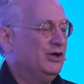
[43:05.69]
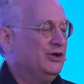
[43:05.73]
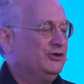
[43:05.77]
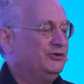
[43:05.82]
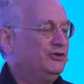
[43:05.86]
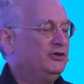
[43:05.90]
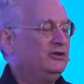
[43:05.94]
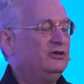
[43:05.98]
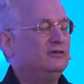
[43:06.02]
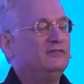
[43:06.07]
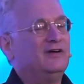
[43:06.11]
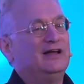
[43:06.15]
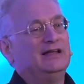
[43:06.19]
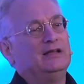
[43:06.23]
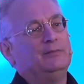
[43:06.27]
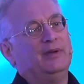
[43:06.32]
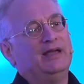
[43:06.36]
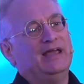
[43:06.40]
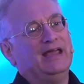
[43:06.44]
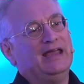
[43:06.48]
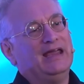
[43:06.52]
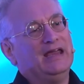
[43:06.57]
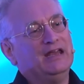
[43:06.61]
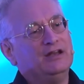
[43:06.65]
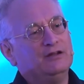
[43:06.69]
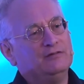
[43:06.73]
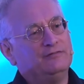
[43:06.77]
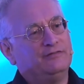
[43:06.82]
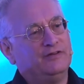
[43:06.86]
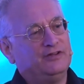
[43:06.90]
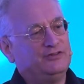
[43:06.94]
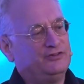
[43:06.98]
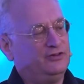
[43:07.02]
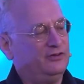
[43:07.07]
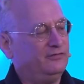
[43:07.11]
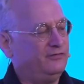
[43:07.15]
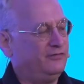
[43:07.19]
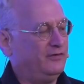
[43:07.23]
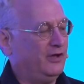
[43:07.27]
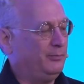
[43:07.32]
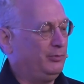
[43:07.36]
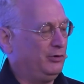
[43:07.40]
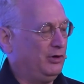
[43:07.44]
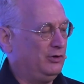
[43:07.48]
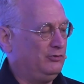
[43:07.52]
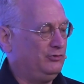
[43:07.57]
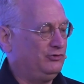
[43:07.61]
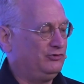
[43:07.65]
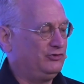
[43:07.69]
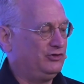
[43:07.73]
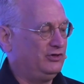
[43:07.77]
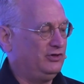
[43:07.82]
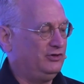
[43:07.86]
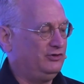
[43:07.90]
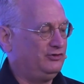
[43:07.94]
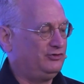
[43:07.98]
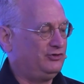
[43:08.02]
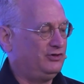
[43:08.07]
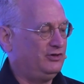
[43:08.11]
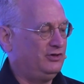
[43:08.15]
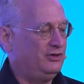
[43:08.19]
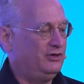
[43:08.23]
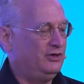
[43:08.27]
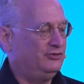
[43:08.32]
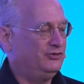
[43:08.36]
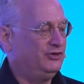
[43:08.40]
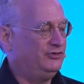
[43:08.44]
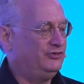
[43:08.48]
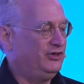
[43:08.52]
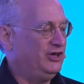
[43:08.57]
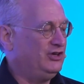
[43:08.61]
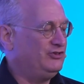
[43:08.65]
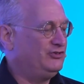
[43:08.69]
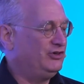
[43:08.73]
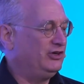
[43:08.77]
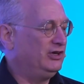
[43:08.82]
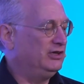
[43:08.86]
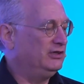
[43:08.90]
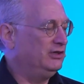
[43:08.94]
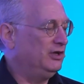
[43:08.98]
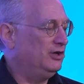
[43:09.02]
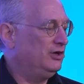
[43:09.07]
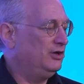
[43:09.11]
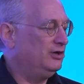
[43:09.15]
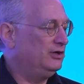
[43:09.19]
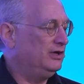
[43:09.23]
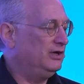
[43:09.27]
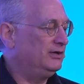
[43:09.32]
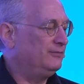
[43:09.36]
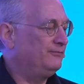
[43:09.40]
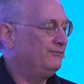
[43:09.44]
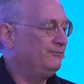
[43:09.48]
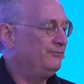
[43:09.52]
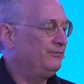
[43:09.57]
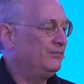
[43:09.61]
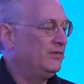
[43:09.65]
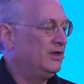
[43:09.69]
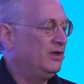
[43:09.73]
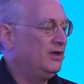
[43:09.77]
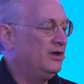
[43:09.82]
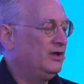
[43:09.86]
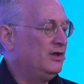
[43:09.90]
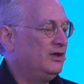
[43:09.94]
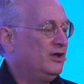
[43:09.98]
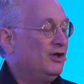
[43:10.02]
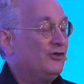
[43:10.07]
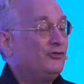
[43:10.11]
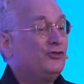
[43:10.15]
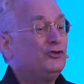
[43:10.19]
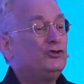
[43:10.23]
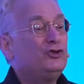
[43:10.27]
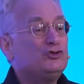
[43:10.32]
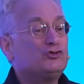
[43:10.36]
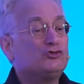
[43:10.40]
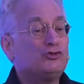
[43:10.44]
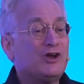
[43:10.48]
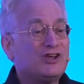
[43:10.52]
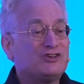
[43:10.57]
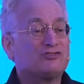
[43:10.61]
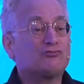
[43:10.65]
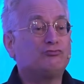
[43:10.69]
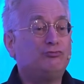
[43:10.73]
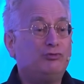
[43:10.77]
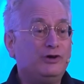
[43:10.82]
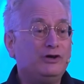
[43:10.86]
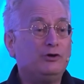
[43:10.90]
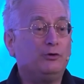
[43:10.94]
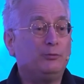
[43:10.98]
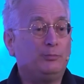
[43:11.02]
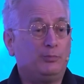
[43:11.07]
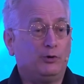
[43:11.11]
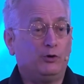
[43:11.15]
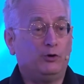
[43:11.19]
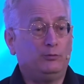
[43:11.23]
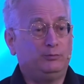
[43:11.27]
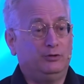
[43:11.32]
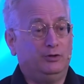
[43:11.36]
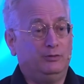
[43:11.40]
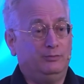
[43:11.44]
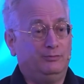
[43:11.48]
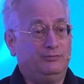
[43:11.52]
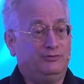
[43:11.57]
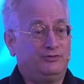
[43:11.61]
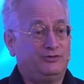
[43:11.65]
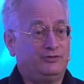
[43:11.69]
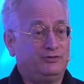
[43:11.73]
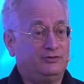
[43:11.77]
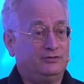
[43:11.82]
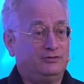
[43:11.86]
to develop innovative approaches to teaching and learning that address real problems.